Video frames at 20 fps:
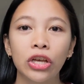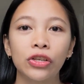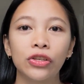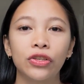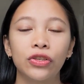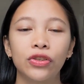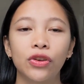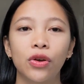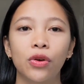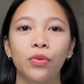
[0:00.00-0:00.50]

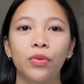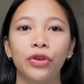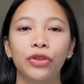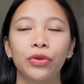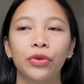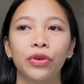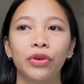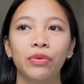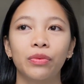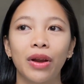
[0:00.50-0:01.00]
So
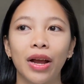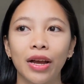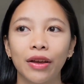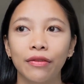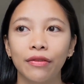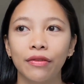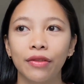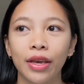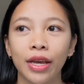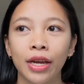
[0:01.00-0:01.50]
when you
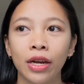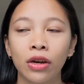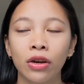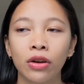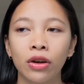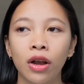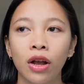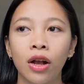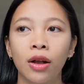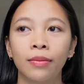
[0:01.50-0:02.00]
arrive
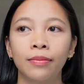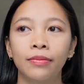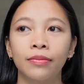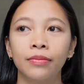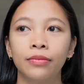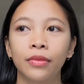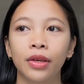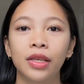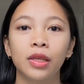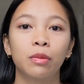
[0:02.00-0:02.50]
there,
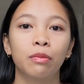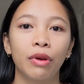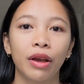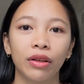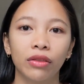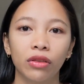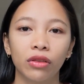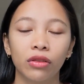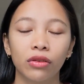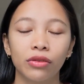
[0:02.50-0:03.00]
um,
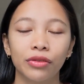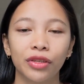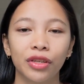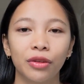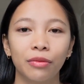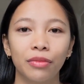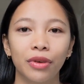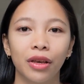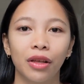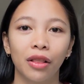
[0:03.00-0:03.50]
expect that there's
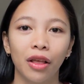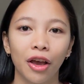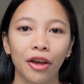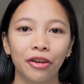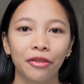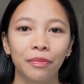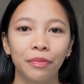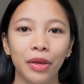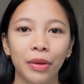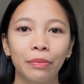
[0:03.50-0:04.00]
going to be a
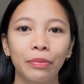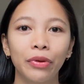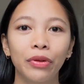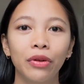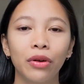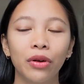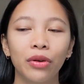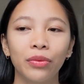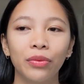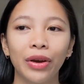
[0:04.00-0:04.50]
lot of people
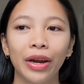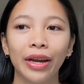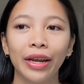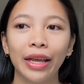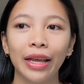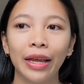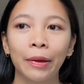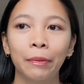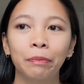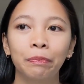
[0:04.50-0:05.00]

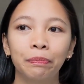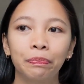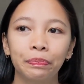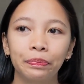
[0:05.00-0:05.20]
already.